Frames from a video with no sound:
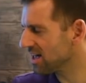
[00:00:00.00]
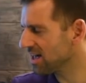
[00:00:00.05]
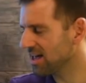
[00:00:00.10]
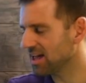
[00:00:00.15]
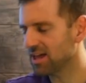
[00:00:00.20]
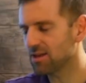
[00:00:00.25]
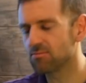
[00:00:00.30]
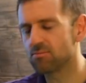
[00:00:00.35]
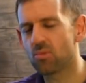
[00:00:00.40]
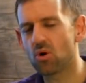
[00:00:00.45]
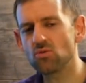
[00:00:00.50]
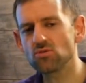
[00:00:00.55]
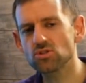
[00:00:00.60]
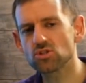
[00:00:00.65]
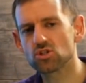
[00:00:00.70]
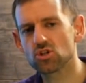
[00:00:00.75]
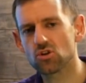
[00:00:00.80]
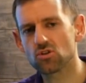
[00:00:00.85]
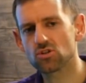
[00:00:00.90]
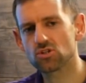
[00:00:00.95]
in
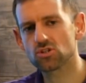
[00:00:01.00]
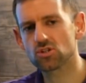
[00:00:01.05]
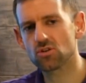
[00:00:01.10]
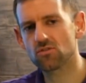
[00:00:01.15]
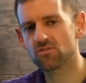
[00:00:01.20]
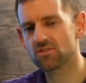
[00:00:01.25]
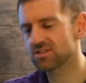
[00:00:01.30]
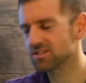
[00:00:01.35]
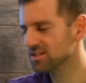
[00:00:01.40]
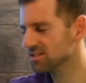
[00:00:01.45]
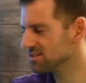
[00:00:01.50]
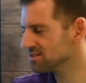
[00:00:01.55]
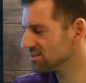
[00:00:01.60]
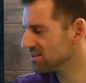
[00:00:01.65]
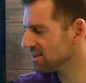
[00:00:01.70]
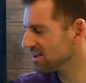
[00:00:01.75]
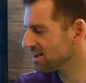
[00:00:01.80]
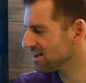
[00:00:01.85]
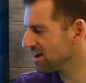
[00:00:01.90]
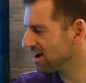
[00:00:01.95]
most church services,
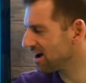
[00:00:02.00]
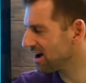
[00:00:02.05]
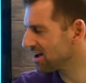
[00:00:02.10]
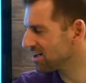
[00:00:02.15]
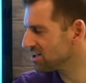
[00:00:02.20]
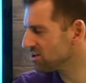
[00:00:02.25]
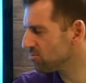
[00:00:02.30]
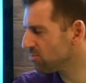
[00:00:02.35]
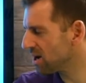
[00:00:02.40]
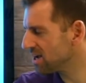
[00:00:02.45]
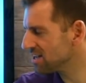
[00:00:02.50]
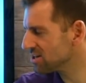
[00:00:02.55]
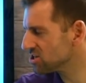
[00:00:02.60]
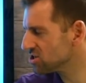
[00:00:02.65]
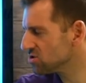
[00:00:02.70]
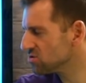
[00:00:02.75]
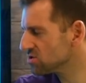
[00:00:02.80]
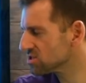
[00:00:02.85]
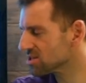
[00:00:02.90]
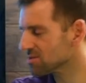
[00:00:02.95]
uh, you might
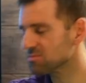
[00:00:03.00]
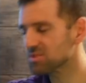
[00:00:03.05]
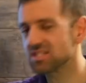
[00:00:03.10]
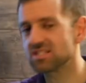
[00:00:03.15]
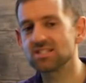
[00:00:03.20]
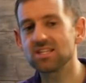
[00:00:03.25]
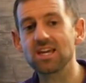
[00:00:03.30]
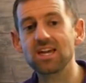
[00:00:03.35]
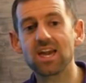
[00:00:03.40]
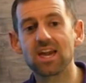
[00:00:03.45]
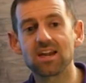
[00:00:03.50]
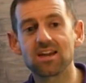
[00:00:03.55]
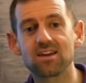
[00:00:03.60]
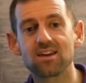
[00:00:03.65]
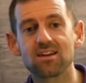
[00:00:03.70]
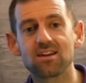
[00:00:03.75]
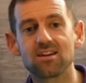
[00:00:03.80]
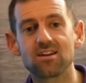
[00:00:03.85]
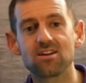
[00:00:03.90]
do some singing.